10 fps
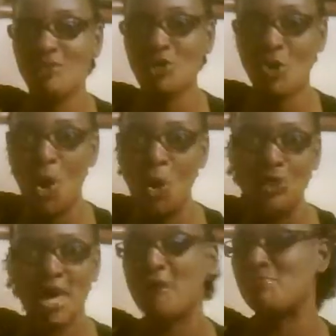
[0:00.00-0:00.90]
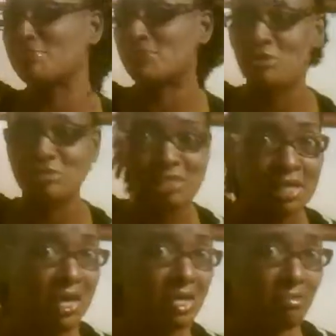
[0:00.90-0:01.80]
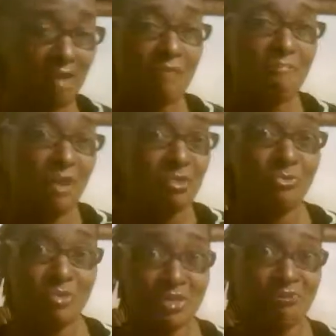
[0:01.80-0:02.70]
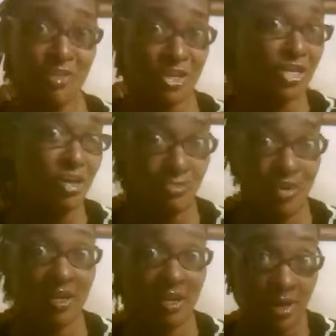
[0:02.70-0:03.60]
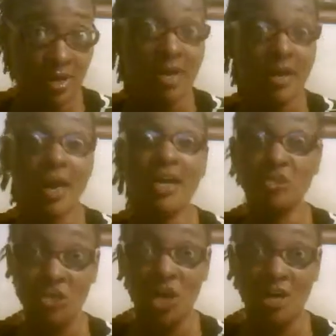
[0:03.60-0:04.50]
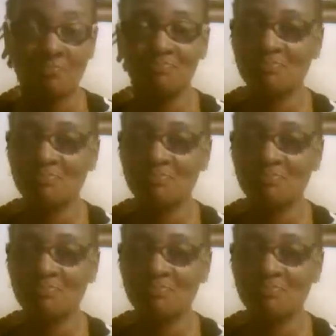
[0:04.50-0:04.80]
though all the episodes led up like Phaedra was finna get ready and jump,